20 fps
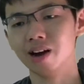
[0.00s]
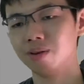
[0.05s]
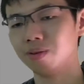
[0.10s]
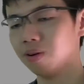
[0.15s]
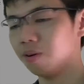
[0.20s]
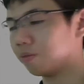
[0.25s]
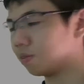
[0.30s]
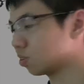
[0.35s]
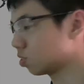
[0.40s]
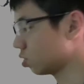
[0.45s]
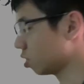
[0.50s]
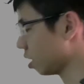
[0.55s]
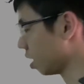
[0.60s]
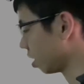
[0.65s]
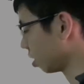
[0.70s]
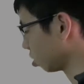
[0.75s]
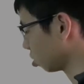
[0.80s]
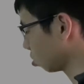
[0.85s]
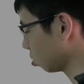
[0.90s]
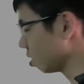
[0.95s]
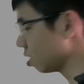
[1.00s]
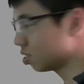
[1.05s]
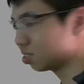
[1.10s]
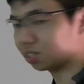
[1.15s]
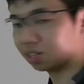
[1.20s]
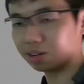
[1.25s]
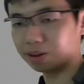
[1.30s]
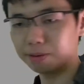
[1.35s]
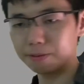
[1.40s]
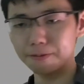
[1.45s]
Now over to the other
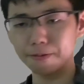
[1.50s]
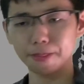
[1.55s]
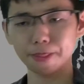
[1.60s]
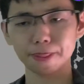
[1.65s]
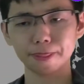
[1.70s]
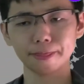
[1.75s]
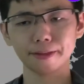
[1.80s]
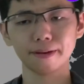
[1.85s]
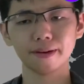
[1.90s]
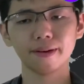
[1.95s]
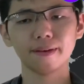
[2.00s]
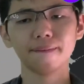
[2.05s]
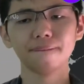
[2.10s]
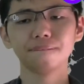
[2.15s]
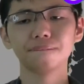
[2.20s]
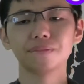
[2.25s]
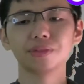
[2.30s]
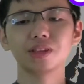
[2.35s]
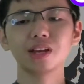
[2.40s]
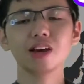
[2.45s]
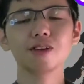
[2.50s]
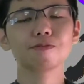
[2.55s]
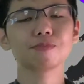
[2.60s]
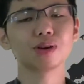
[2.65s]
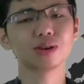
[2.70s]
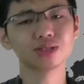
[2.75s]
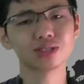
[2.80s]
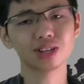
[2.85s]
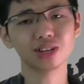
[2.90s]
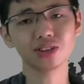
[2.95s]
tweet.
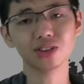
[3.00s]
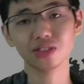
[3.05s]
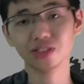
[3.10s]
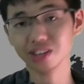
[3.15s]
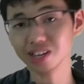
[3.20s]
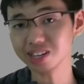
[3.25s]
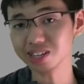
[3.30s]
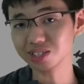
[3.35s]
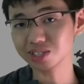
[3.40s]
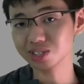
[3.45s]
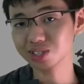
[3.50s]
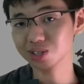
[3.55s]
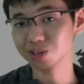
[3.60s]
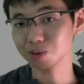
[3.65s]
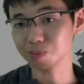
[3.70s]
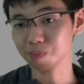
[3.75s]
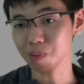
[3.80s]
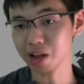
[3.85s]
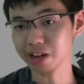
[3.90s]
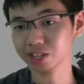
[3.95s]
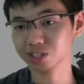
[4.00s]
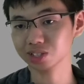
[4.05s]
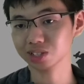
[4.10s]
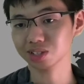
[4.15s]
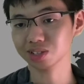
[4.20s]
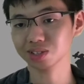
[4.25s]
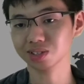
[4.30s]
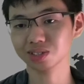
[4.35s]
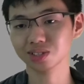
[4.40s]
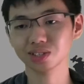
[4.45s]
They posted these 2
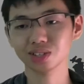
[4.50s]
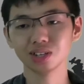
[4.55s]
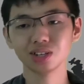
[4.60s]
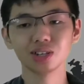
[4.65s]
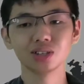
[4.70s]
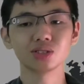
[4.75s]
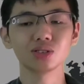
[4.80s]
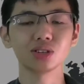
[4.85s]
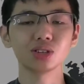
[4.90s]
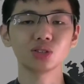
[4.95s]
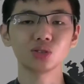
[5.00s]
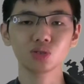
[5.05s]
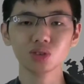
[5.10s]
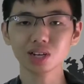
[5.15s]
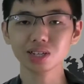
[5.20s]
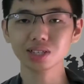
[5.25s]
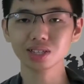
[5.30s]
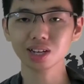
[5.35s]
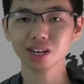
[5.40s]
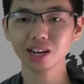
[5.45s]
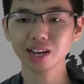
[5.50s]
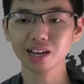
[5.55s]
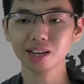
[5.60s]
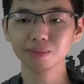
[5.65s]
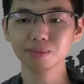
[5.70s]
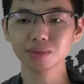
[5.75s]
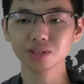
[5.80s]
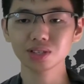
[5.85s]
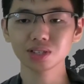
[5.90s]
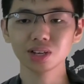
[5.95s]
pictures to address
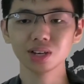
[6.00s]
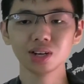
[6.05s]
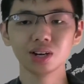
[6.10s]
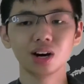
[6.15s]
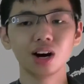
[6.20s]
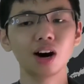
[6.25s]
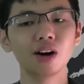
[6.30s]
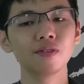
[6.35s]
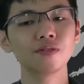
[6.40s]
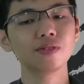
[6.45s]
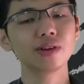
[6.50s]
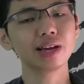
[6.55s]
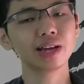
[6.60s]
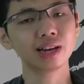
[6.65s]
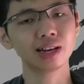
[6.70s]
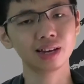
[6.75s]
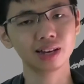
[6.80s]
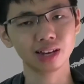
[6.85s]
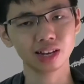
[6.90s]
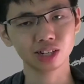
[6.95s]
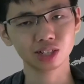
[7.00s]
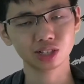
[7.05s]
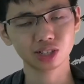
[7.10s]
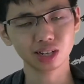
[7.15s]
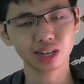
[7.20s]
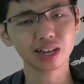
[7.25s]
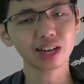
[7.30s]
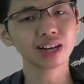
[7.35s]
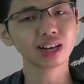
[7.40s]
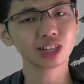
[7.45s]
claims of
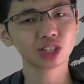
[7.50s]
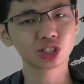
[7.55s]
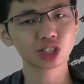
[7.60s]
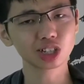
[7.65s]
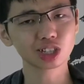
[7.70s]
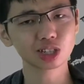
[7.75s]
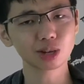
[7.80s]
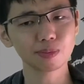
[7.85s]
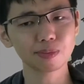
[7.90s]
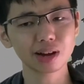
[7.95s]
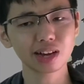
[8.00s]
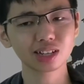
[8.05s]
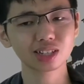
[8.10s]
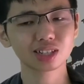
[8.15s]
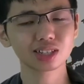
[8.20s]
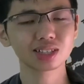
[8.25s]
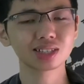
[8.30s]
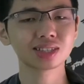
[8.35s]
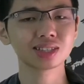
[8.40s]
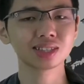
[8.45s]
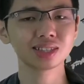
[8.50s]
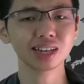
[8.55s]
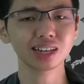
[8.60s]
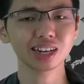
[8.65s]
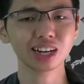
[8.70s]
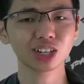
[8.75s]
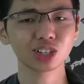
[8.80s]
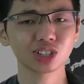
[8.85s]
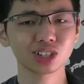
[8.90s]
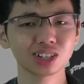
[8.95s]
illegitimate
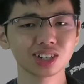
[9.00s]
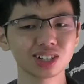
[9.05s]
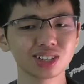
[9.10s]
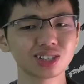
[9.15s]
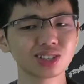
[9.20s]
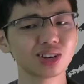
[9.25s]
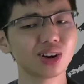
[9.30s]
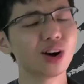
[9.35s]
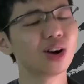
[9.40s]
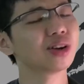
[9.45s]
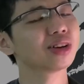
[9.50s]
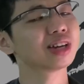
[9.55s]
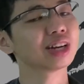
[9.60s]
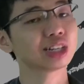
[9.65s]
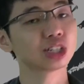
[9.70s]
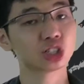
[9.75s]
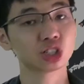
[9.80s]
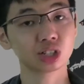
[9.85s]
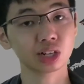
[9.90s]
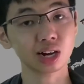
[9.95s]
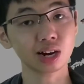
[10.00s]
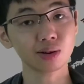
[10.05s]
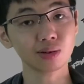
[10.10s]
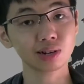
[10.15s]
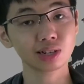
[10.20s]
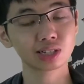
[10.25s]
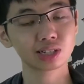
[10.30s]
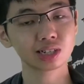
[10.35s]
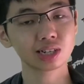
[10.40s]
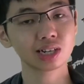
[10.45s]
signatures on their
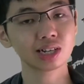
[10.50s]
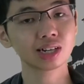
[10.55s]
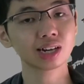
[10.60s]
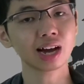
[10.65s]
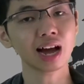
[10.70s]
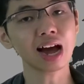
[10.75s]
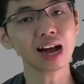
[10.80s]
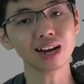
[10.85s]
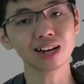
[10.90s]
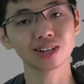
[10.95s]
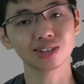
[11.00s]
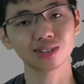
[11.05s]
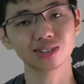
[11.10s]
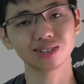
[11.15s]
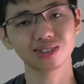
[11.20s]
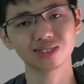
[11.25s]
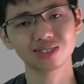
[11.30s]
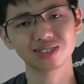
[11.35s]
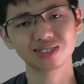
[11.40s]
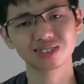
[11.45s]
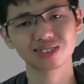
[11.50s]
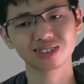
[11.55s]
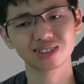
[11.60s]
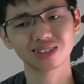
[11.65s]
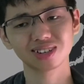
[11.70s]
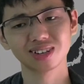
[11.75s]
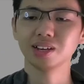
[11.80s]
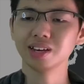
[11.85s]
charity calendars.